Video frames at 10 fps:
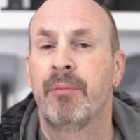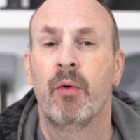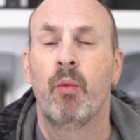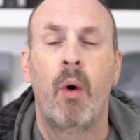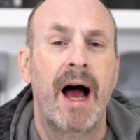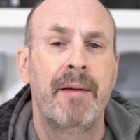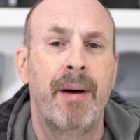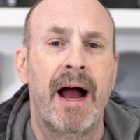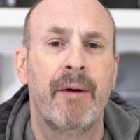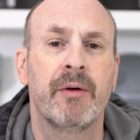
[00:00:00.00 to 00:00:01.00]
but why
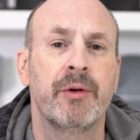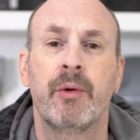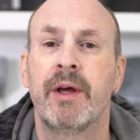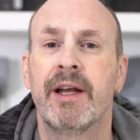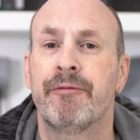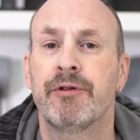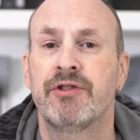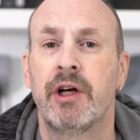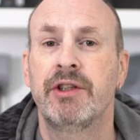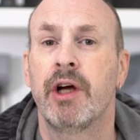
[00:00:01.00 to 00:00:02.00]
pirate it when you can get it for
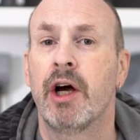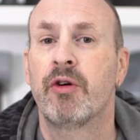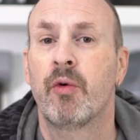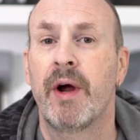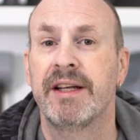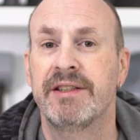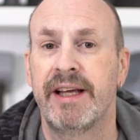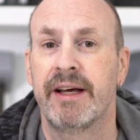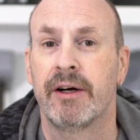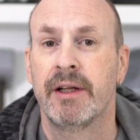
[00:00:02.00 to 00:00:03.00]
such a great
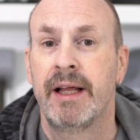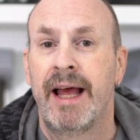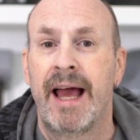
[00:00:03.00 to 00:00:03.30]
deal?